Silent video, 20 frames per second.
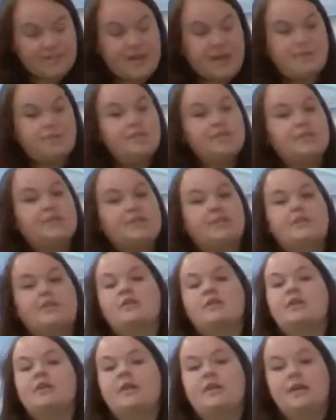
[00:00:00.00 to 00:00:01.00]
everything that you're
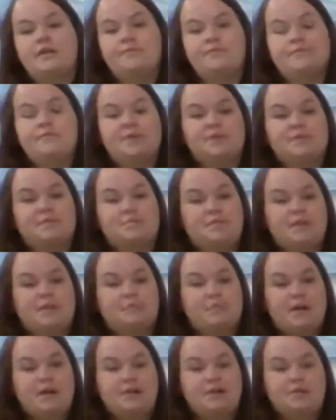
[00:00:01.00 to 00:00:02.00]
going to get from those big
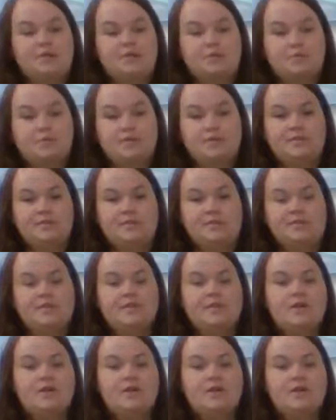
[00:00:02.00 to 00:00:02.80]
box stores